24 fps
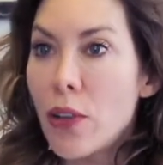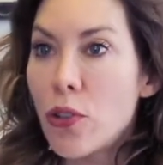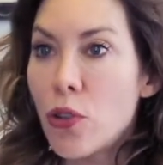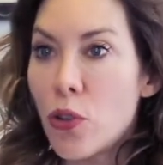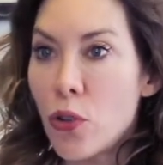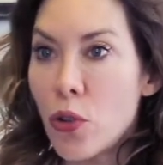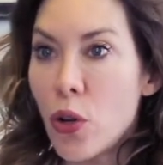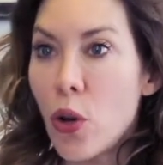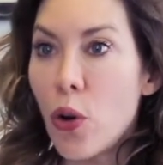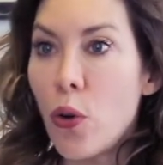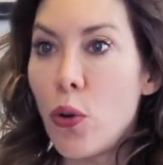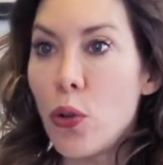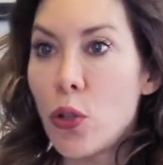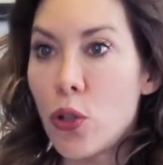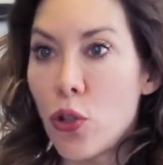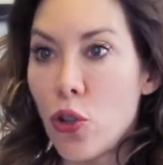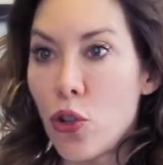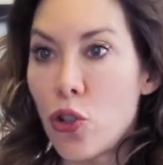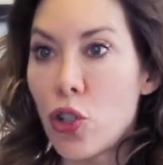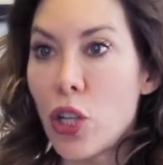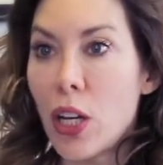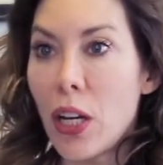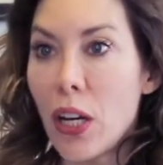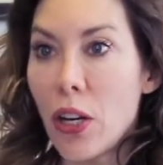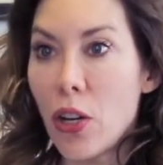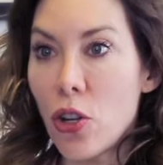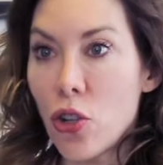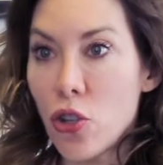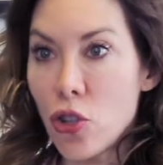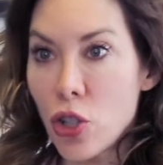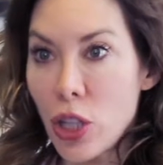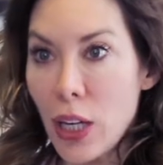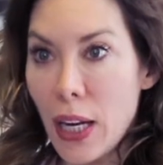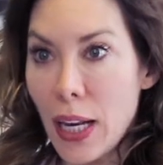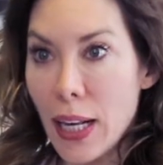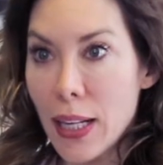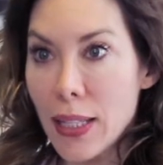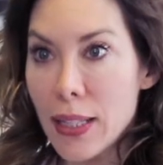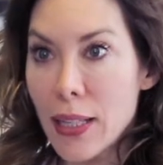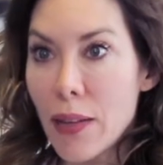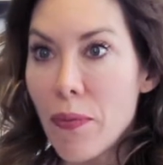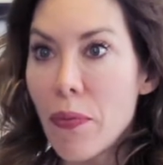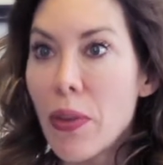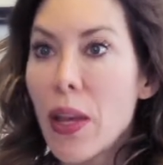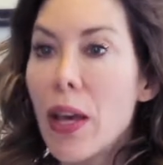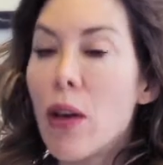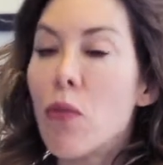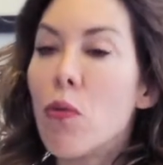your nose, your chin, and your cheeks.